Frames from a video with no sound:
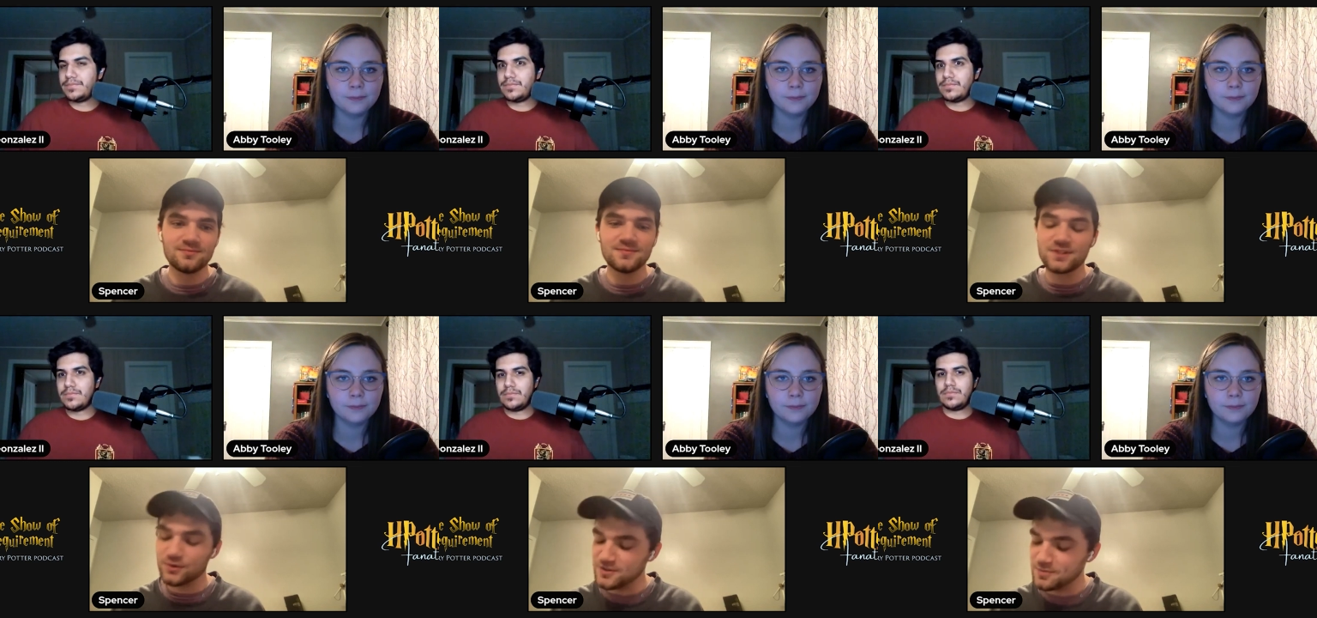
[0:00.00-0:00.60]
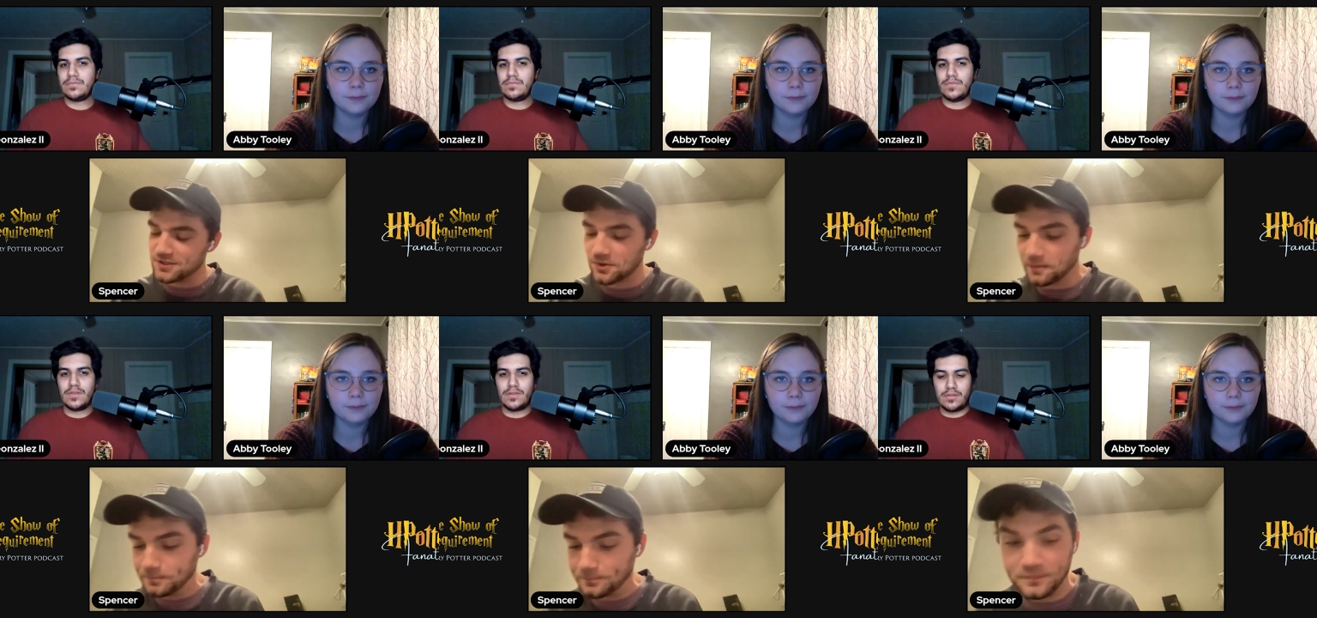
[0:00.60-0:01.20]
Speaker 1: So he's been
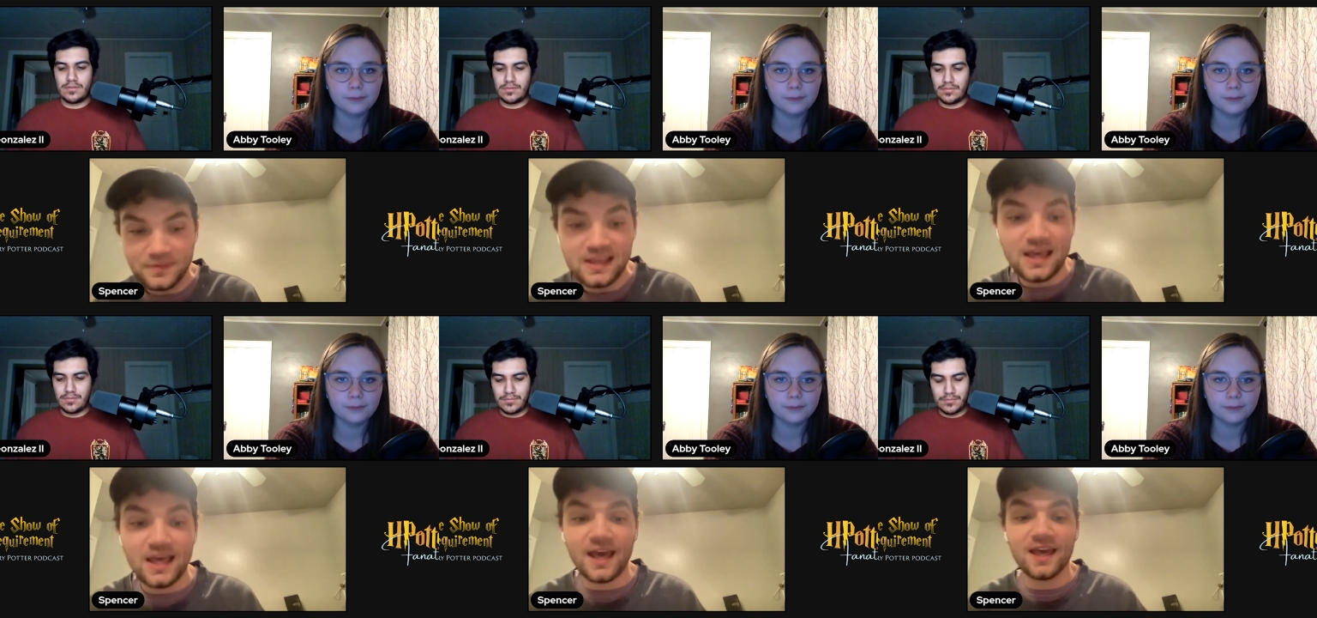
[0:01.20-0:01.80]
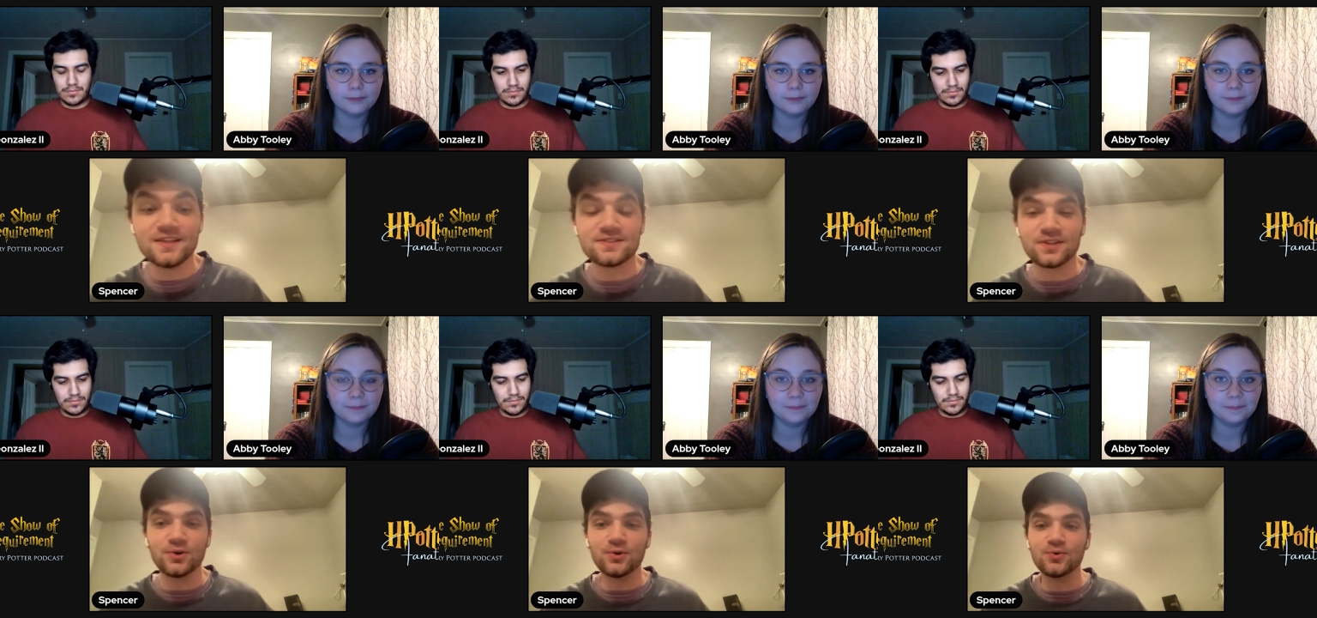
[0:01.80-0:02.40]
told. And
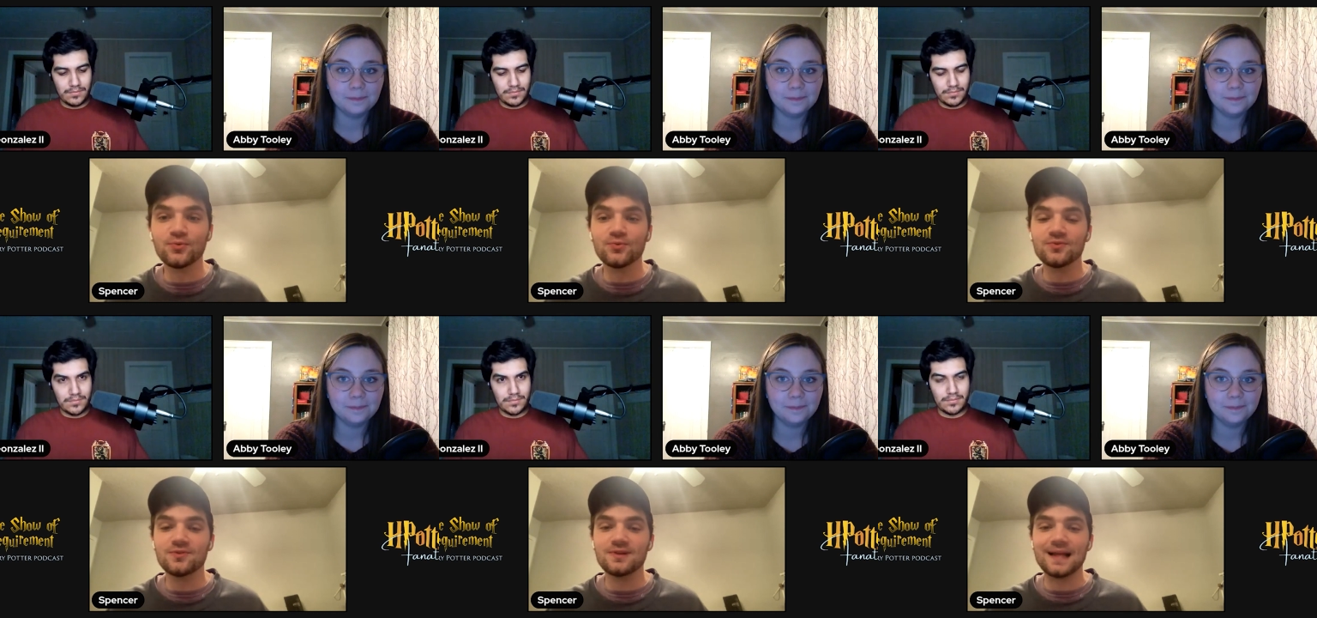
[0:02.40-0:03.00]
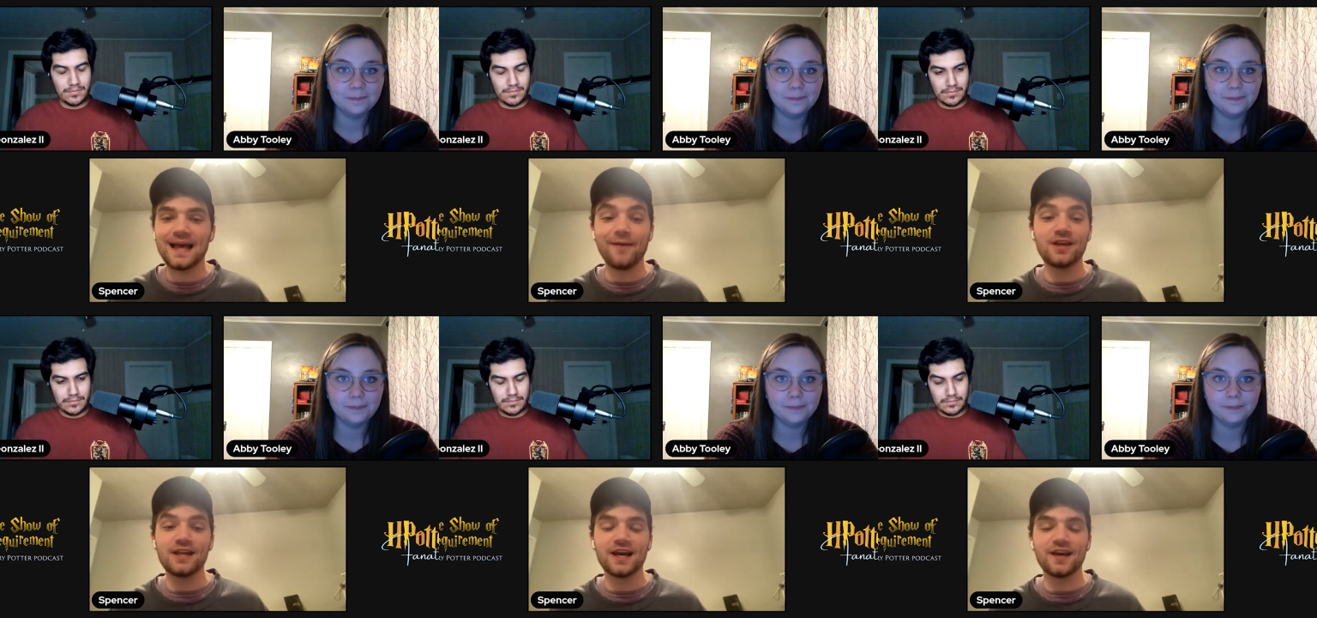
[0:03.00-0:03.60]
so
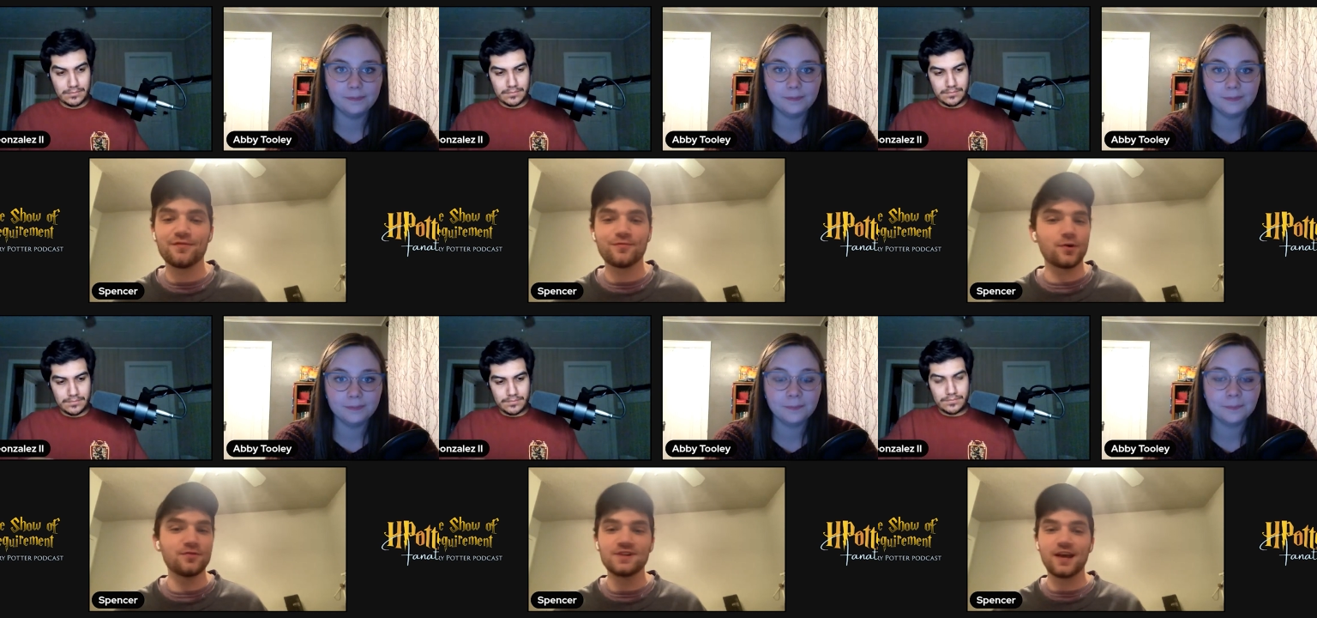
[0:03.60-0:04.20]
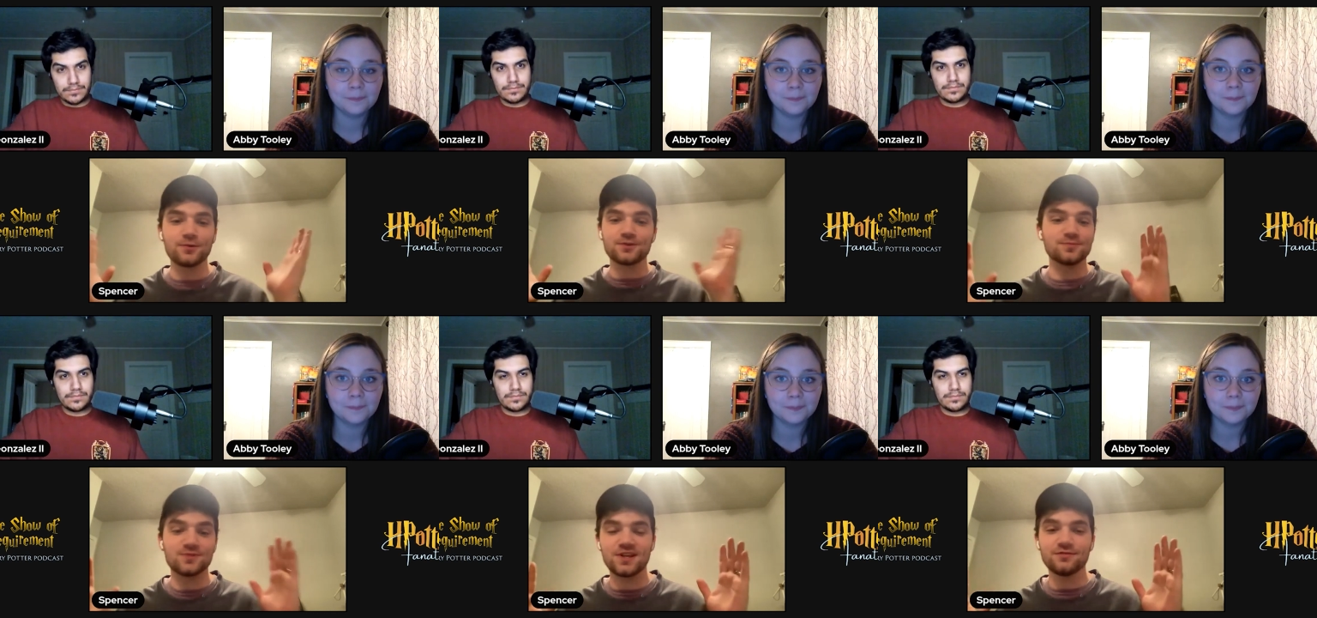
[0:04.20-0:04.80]
Abby and I have thrown together
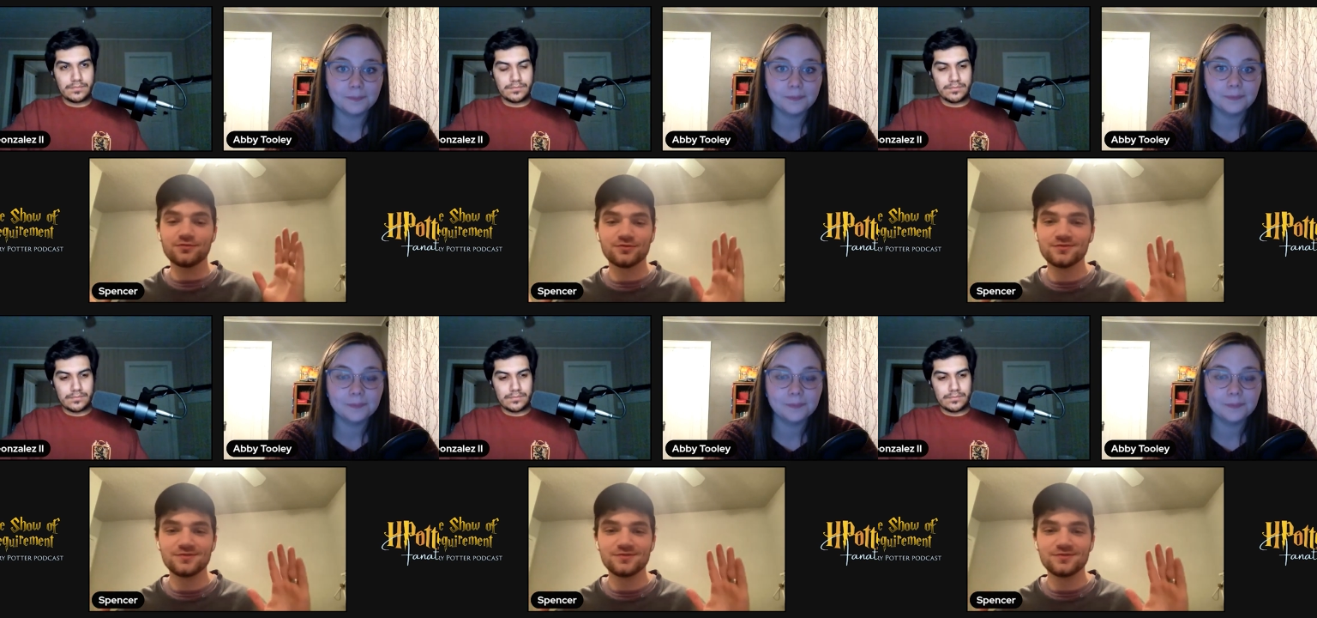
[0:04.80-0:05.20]
some stuff.